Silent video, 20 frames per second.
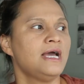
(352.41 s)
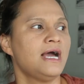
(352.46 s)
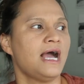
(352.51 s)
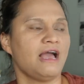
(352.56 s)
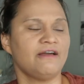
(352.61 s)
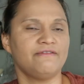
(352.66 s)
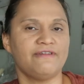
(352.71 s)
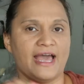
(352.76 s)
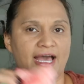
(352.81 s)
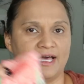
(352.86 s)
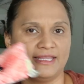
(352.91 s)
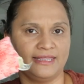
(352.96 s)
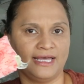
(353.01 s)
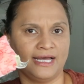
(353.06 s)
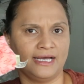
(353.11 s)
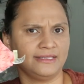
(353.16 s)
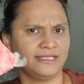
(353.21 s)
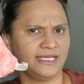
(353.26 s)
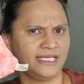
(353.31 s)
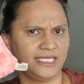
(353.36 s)
I've had
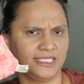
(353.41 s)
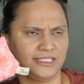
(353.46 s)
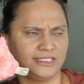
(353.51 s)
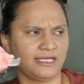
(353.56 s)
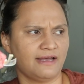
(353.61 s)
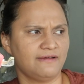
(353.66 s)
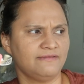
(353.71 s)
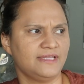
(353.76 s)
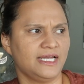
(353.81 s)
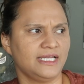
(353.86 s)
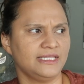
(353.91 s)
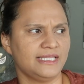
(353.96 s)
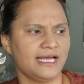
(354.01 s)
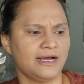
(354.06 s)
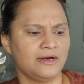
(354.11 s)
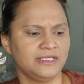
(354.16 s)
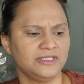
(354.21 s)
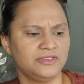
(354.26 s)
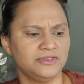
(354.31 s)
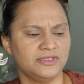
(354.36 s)
that. The kids have done
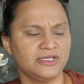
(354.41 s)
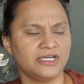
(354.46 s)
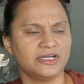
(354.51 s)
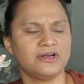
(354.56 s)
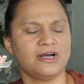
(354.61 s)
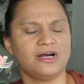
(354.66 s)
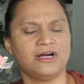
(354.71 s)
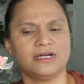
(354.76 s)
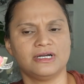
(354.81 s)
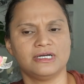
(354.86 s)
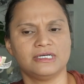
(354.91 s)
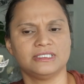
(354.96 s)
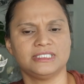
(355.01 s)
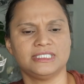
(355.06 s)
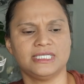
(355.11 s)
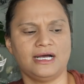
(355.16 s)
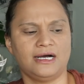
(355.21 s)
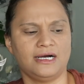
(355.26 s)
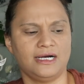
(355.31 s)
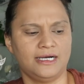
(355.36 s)
that into their
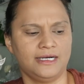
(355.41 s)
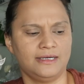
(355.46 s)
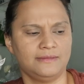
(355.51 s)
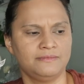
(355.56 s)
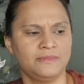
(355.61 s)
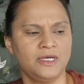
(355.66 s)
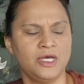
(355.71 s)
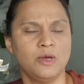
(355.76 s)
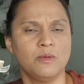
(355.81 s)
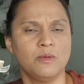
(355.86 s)
cars. Um,